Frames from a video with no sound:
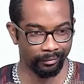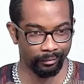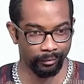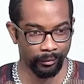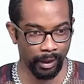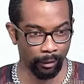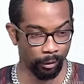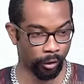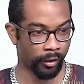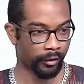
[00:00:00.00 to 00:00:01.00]
That's what
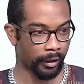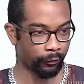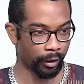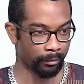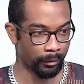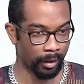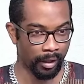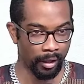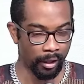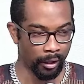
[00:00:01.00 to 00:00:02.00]
Jesus did for him.
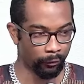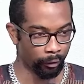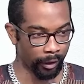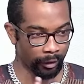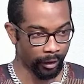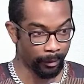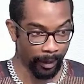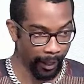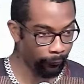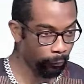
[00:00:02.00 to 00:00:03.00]
If you look at the clip,
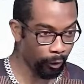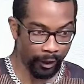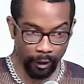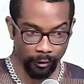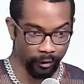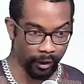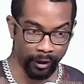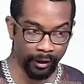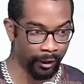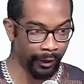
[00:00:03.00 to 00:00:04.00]
everyone else, he didn't
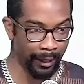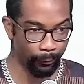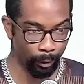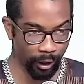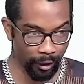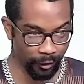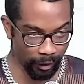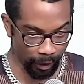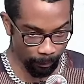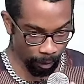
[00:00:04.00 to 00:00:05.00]
heal everybody else. He came
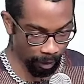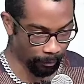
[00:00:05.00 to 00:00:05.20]
to him.